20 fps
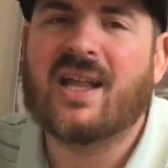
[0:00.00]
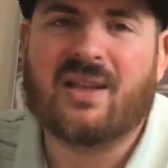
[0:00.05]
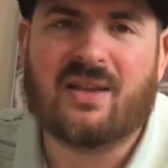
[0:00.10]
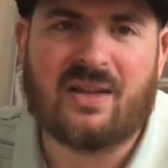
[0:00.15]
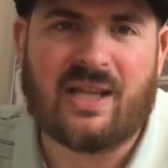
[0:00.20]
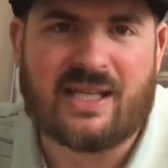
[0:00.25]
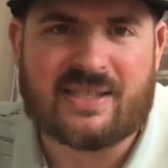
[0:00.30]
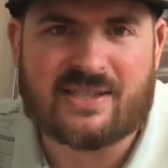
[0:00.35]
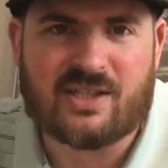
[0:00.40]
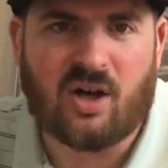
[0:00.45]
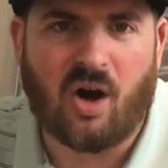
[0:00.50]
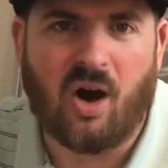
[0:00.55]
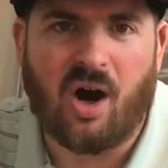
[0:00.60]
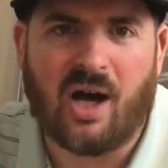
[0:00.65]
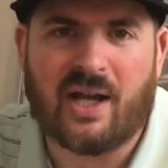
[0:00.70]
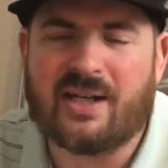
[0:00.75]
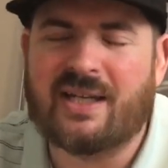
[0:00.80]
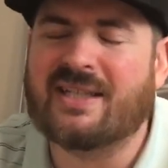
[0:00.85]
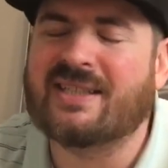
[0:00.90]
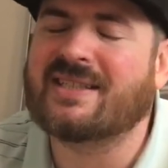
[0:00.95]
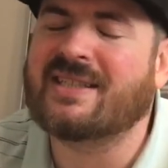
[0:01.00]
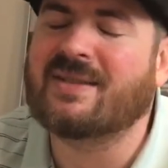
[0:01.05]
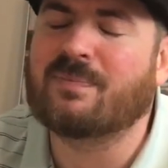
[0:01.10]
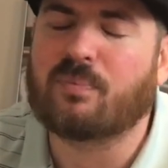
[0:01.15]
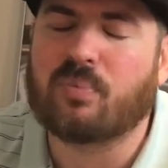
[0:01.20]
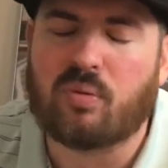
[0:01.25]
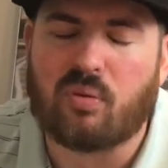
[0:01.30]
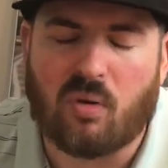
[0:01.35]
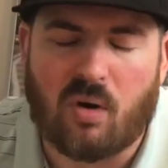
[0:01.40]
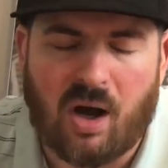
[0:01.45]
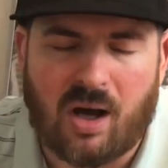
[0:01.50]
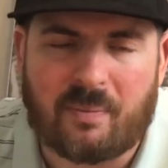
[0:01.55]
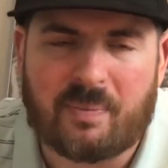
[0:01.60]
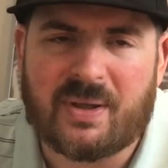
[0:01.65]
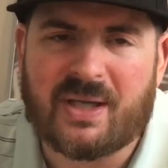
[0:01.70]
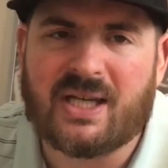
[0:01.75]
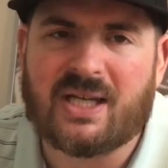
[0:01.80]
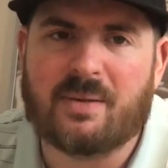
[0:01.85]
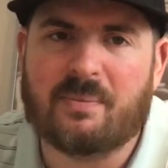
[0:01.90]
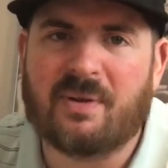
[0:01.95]
Less cotton, it's
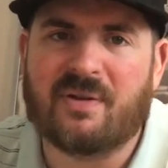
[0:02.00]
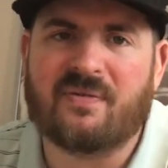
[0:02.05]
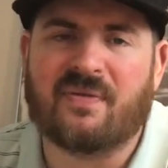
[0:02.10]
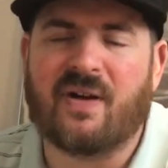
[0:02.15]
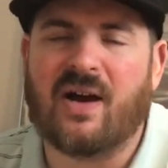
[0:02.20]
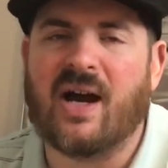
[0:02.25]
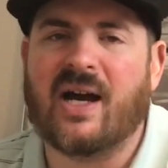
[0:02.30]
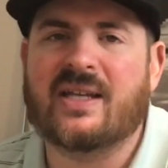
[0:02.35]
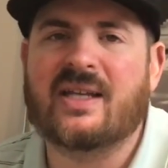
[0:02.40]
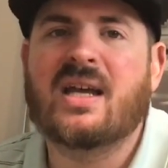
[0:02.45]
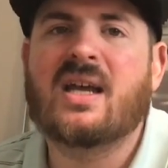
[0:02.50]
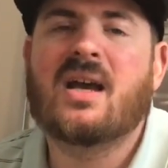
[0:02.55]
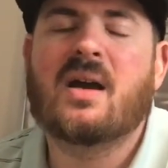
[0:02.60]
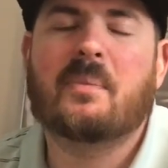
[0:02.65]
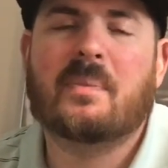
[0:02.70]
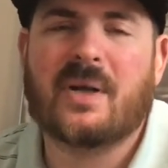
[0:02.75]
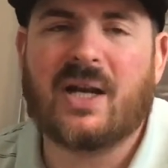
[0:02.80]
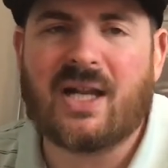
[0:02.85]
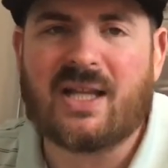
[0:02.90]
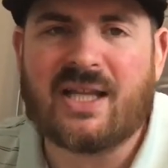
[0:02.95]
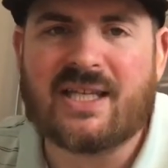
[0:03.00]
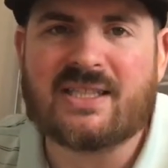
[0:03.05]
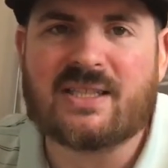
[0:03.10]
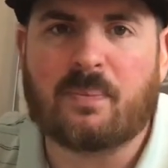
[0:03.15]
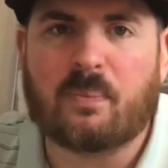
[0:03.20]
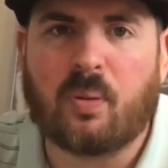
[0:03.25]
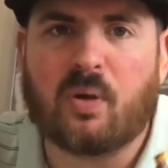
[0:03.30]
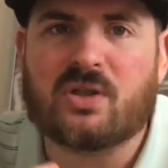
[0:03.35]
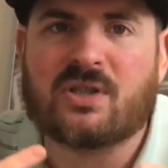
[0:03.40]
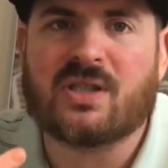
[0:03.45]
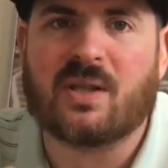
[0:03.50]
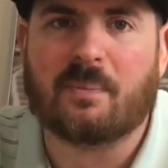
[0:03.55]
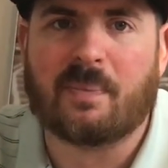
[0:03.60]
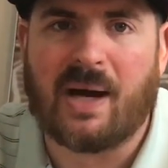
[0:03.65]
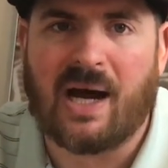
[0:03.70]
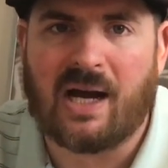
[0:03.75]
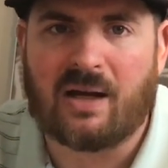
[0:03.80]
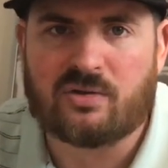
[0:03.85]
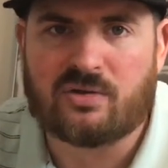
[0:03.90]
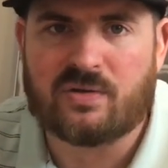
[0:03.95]
probably going to be fine. But I like to push the
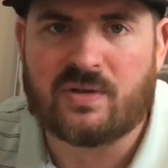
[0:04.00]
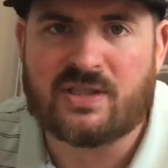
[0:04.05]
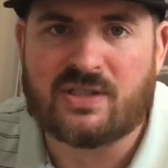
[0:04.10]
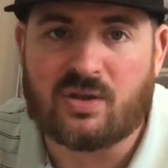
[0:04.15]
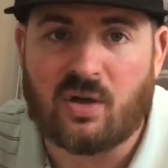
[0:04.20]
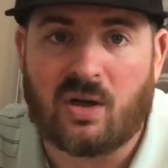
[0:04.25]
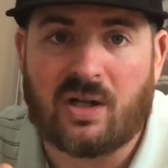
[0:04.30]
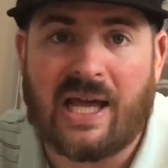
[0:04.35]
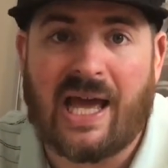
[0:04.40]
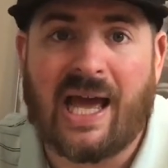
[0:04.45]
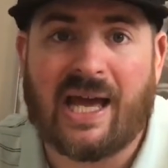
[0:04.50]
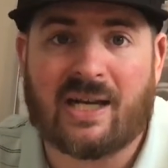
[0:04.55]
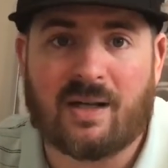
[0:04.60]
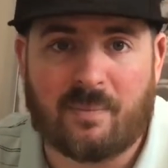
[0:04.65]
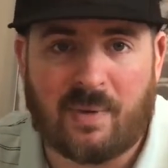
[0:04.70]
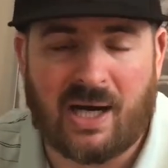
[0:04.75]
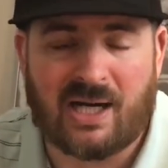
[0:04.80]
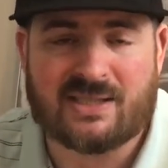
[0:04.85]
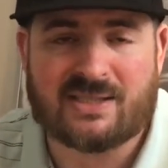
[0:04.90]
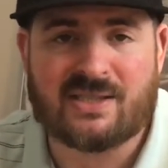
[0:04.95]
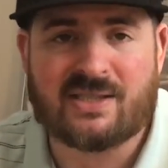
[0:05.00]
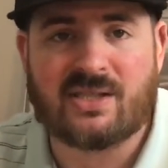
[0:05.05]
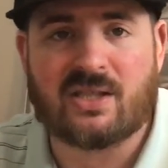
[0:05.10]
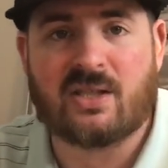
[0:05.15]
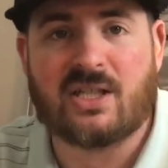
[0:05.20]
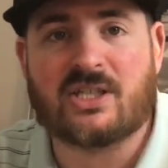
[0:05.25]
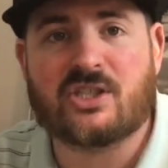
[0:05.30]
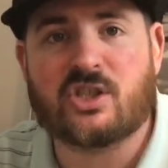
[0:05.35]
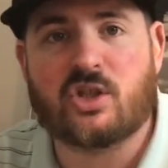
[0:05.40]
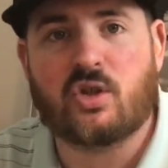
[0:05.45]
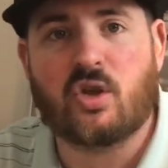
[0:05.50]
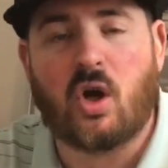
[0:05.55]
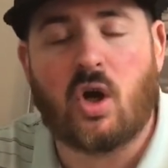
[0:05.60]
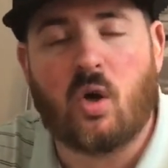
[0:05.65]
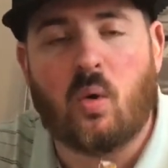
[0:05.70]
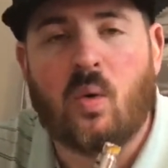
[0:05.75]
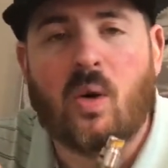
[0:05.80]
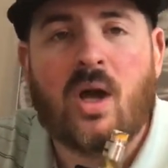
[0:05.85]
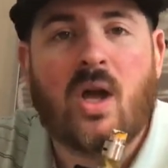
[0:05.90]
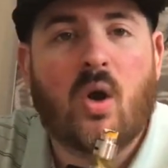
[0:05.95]
boundaries on atomizers to let you
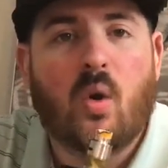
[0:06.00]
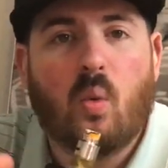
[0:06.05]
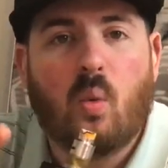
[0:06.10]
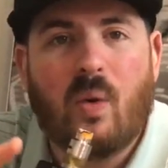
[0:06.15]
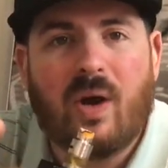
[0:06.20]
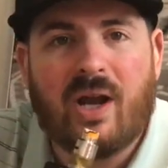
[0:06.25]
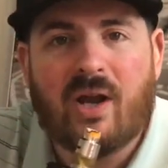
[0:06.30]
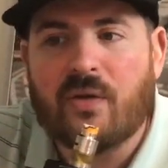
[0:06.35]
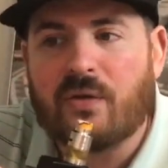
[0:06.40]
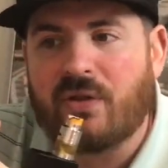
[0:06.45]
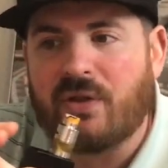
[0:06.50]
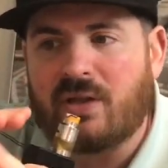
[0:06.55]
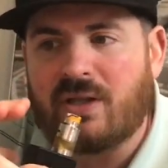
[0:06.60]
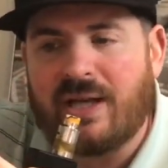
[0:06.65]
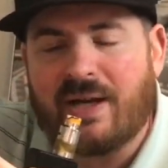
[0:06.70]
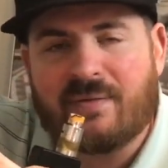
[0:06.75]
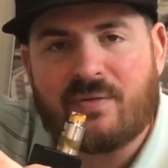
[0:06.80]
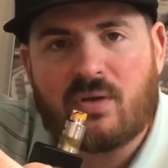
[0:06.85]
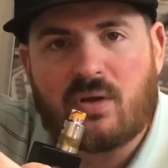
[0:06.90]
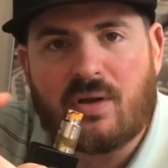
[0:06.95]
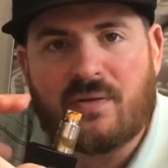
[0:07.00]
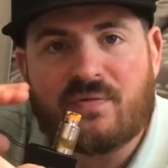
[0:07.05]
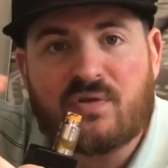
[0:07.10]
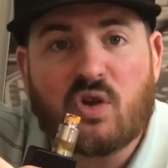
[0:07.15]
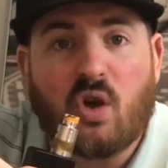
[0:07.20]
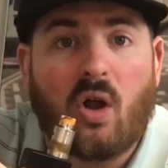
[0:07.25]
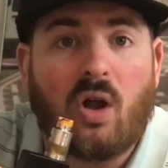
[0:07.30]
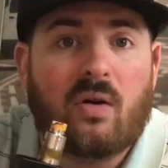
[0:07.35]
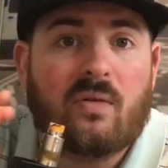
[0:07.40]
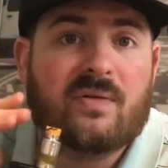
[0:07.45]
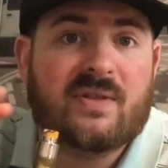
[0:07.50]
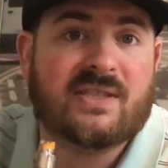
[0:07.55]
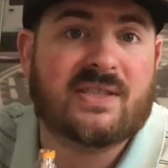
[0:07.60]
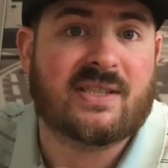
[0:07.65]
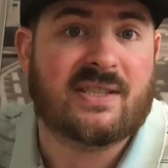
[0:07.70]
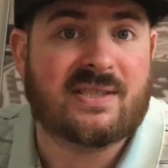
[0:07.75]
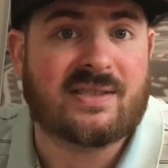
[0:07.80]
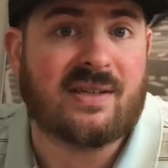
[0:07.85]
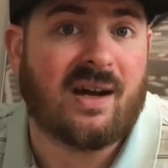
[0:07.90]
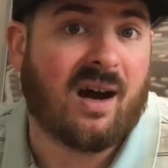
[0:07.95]
know where the level of
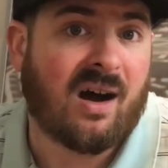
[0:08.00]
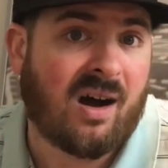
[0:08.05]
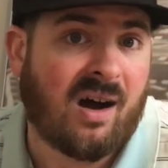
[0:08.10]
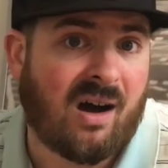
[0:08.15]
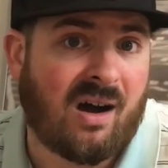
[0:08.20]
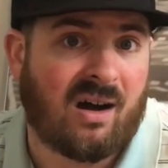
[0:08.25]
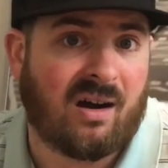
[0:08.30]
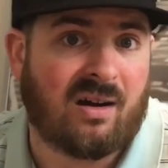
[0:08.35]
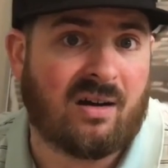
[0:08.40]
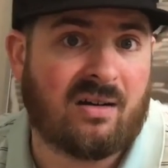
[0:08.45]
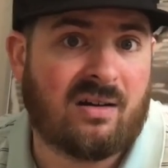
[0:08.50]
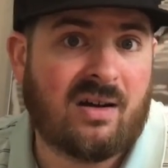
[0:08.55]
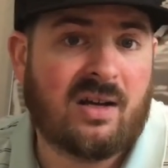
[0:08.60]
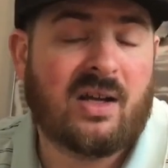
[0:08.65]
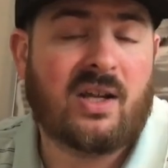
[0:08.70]
tolerances are.